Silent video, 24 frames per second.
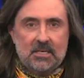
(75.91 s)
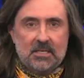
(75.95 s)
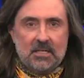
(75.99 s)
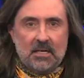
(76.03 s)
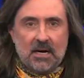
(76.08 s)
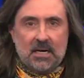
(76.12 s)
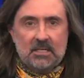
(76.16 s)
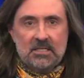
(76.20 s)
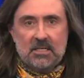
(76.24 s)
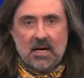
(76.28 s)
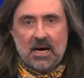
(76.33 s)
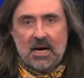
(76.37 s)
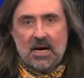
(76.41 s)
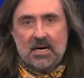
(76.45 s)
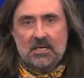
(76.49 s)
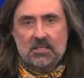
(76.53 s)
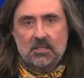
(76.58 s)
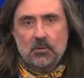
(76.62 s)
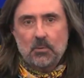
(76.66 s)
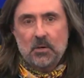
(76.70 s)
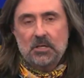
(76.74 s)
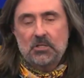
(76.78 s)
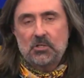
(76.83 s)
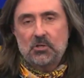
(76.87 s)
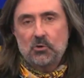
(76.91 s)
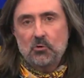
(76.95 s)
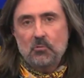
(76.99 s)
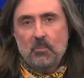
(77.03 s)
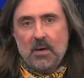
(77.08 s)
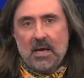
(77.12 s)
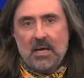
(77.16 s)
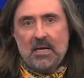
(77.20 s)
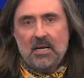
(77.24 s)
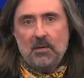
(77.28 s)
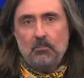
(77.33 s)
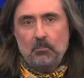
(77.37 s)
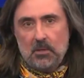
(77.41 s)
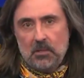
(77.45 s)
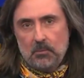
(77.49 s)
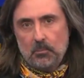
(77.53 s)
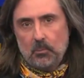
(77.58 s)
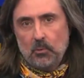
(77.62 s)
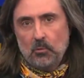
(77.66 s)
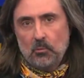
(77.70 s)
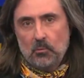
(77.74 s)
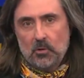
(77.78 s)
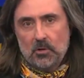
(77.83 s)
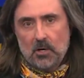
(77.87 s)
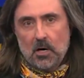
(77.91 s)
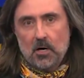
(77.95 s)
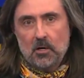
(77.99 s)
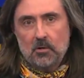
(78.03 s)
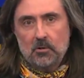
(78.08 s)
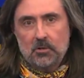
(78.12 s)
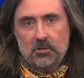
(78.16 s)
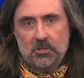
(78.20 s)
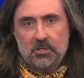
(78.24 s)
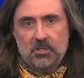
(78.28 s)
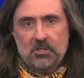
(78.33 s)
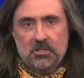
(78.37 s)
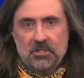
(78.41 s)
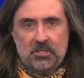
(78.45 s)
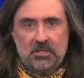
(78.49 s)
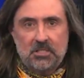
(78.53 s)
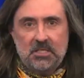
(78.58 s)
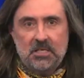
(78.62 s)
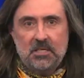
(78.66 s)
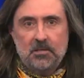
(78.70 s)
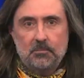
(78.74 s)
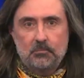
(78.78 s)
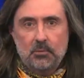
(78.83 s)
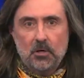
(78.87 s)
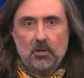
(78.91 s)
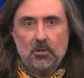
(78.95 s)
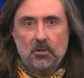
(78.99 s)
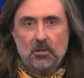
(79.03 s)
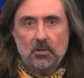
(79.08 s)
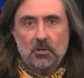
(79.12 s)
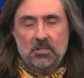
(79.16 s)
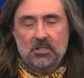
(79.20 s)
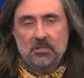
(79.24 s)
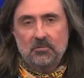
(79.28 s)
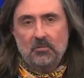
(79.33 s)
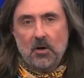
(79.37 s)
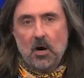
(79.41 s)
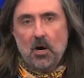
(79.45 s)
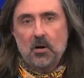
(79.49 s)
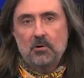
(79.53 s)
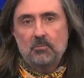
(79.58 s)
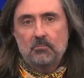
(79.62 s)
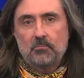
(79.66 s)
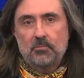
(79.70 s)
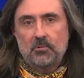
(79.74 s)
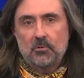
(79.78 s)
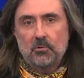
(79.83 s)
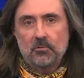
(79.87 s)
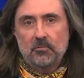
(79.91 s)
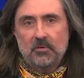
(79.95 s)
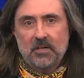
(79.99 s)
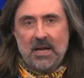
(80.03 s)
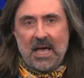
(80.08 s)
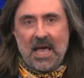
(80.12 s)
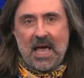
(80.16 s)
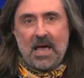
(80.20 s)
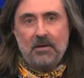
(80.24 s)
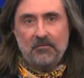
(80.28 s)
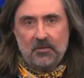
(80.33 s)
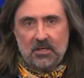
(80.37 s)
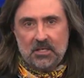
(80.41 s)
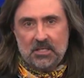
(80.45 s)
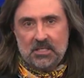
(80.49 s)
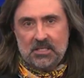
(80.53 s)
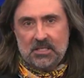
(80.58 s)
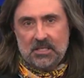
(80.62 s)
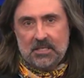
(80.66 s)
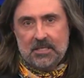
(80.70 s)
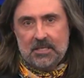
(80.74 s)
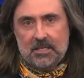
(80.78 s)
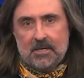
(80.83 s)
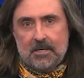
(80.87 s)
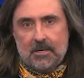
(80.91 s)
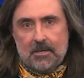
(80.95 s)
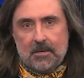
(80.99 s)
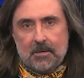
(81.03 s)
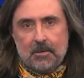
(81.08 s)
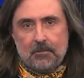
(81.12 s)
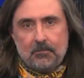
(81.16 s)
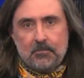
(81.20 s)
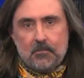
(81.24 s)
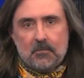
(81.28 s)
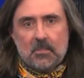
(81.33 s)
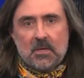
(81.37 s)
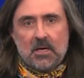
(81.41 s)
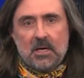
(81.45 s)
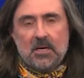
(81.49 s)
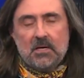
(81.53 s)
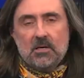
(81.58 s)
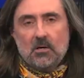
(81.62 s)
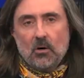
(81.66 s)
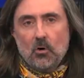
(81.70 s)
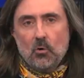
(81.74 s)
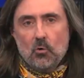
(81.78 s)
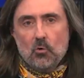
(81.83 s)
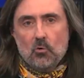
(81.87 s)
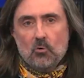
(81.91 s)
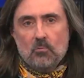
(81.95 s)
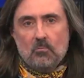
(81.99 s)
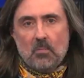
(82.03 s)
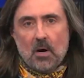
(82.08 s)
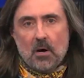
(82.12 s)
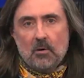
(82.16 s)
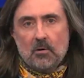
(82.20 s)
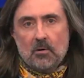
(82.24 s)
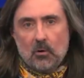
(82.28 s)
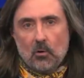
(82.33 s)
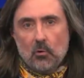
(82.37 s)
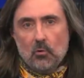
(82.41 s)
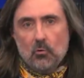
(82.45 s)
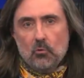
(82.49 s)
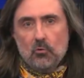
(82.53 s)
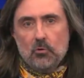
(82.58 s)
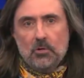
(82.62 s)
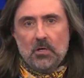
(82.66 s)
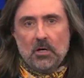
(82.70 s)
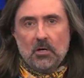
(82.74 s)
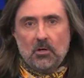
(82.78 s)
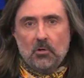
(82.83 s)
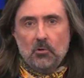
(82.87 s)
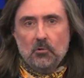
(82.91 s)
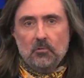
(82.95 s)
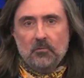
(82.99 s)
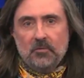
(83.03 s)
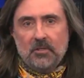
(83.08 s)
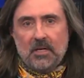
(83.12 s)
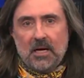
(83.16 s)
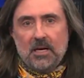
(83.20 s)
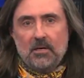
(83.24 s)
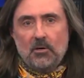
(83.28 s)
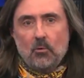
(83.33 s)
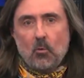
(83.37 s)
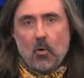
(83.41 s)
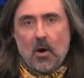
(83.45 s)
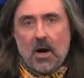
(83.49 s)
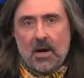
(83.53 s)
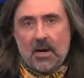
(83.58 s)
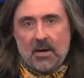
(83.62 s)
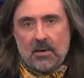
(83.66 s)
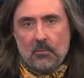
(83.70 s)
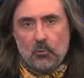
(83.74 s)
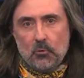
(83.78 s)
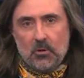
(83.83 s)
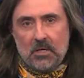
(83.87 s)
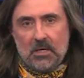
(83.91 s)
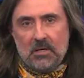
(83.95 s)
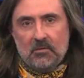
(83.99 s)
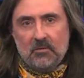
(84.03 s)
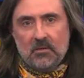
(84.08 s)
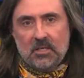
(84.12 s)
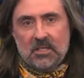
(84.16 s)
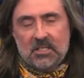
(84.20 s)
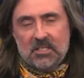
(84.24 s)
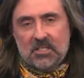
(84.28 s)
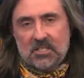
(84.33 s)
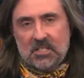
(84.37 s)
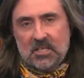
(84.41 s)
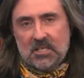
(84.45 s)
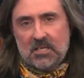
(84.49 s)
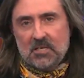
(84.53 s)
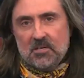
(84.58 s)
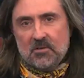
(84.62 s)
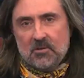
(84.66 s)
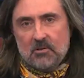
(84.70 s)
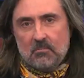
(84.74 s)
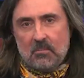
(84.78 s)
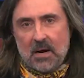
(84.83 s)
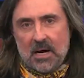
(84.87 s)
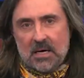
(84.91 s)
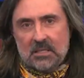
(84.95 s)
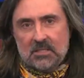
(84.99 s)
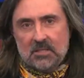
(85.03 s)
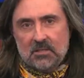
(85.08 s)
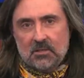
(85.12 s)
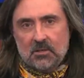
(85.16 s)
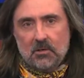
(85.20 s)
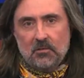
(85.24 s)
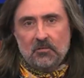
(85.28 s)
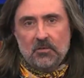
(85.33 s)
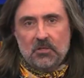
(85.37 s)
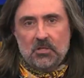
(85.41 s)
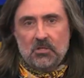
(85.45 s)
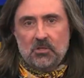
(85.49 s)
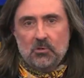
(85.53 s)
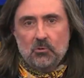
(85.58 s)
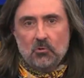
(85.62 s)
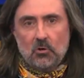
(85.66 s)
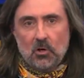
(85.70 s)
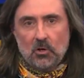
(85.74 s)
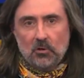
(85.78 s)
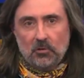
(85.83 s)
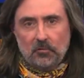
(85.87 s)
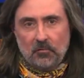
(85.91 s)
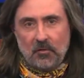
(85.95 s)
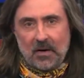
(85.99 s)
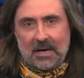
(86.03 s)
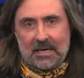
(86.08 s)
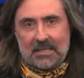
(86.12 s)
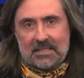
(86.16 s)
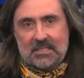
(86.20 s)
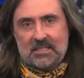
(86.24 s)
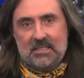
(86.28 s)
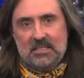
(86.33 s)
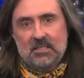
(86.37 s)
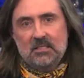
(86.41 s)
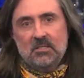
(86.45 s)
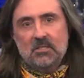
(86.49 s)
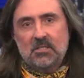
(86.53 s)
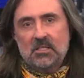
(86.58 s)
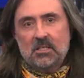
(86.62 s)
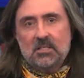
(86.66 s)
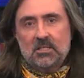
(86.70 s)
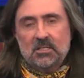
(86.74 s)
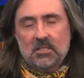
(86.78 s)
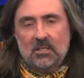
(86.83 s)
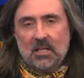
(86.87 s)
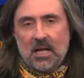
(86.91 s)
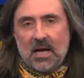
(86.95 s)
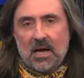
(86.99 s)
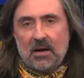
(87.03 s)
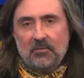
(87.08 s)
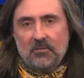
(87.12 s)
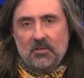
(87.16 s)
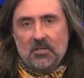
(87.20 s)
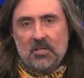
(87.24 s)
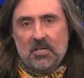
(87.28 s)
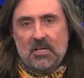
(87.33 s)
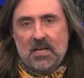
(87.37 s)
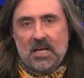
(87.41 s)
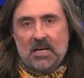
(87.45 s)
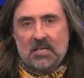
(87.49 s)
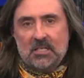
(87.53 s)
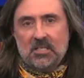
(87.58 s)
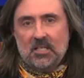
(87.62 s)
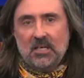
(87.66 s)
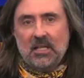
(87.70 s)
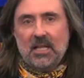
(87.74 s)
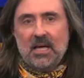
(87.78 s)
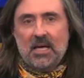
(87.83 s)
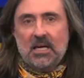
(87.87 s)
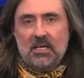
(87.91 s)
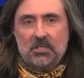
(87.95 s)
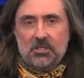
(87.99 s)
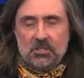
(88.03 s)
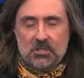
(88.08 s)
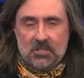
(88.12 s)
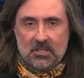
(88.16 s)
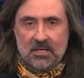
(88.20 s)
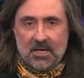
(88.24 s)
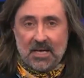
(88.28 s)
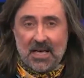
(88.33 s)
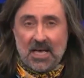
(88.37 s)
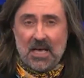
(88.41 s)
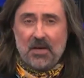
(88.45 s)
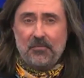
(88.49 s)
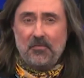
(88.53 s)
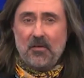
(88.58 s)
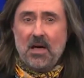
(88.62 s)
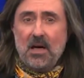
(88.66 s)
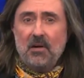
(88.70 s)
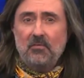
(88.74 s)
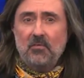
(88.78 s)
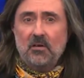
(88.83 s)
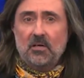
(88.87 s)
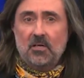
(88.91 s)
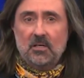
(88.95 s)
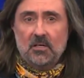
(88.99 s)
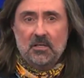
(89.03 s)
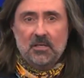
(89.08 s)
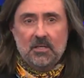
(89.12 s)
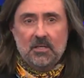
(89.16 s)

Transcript: and to ask why so many people were urged to take products of unproven efficacy. Here at home, our own COVID inquiry won't even consider the matter of the so-called vaccines until after the next election, if ever.